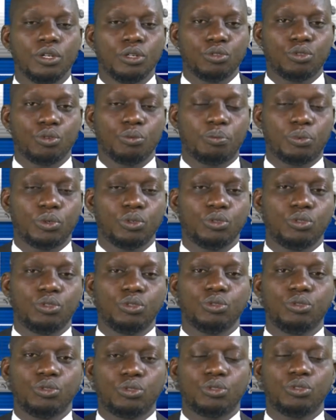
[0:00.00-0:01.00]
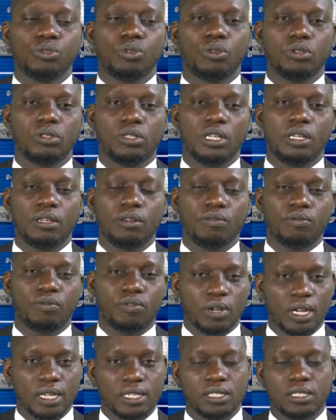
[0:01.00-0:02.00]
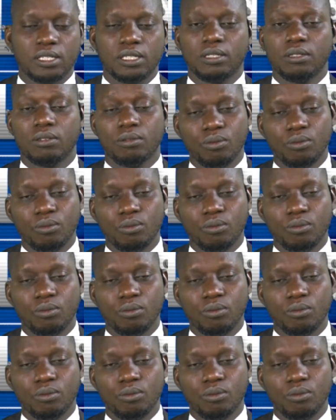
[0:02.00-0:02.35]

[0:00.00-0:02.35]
to produce the vaccine.